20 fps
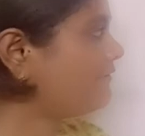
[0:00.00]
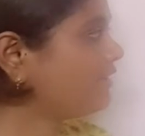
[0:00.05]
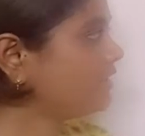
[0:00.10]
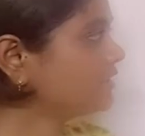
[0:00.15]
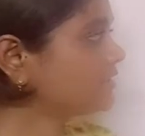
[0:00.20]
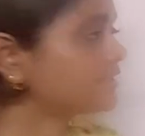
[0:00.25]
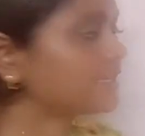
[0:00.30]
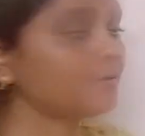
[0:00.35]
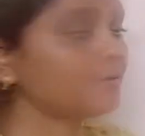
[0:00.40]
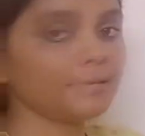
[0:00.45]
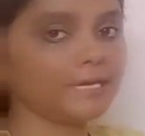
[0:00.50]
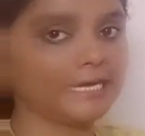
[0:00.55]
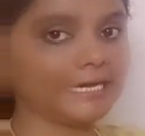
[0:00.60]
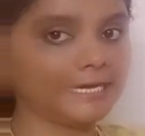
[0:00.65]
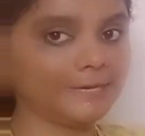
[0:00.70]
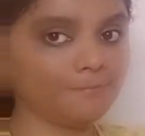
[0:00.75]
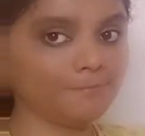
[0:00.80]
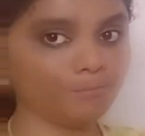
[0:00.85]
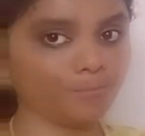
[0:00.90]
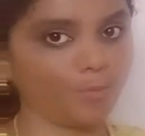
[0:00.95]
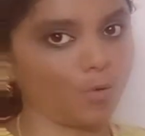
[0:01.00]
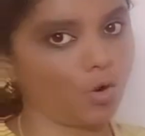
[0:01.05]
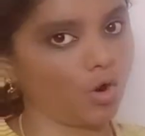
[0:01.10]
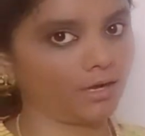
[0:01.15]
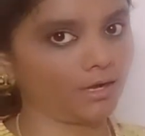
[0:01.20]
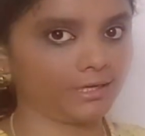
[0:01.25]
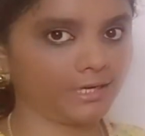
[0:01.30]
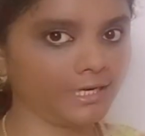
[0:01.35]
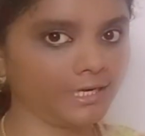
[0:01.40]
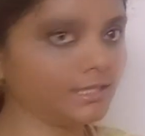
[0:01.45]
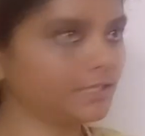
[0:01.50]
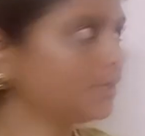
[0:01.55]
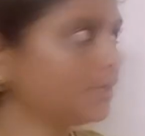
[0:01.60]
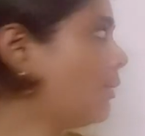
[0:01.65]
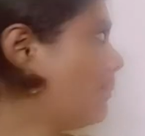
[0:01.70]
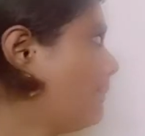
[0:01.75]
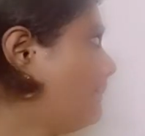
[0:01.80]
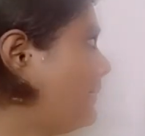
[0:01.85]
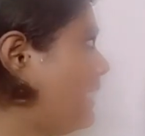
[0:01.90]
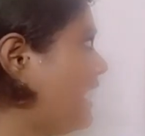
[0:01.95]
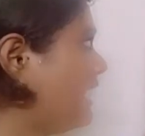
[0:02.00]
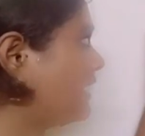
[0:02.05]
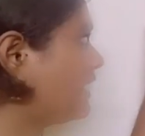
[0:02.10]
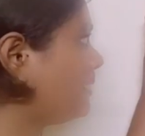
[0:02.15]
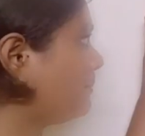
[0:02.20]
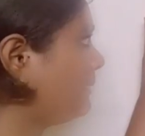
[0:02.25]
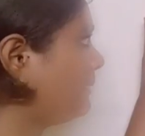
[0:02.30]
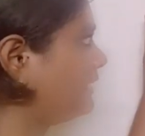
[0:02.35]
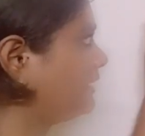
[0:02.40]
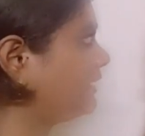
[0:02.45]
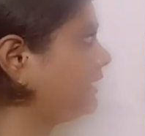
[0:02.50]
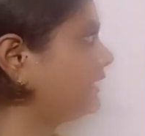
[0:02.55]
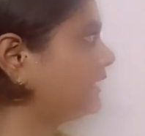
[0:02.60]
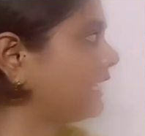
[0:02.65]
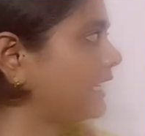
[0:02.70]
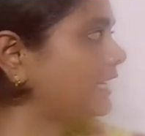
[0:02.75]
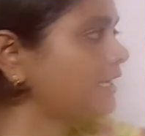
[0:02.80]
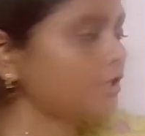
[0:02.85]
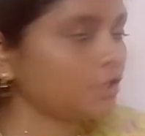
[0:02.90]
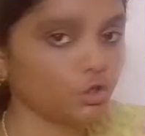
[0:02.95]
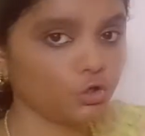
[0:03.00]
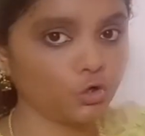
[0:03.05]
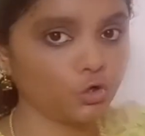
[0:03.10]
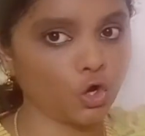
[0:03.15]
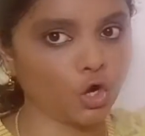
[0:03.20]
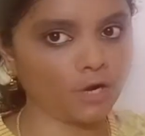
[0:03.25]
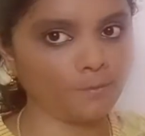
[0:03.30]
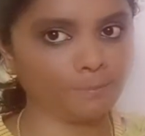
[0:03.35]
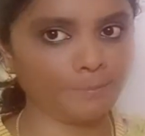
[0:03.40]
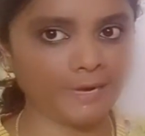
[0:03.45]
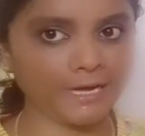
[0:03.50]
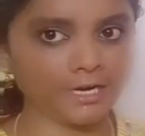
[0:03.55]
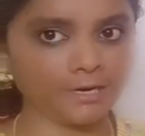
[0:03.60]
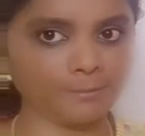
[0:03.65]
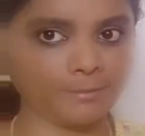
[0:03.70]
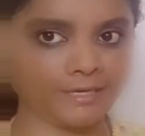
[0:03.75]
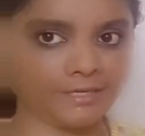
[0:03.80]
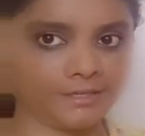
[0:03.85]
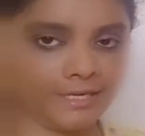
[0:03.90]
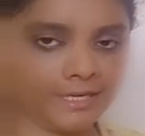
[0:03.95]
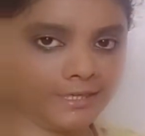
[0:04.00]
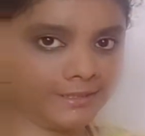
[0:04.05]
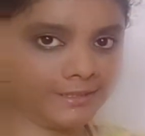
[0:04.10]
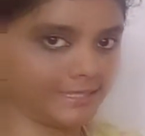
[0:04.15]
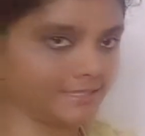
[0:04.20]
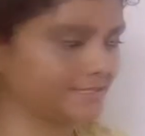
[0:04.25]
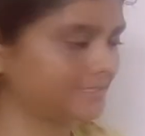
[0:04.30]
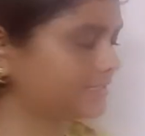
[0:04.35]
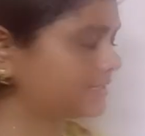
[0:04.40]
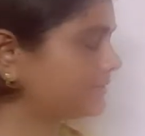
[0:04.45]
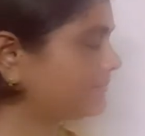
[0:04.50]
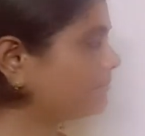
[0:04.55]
some important parametric and non-parametric tests.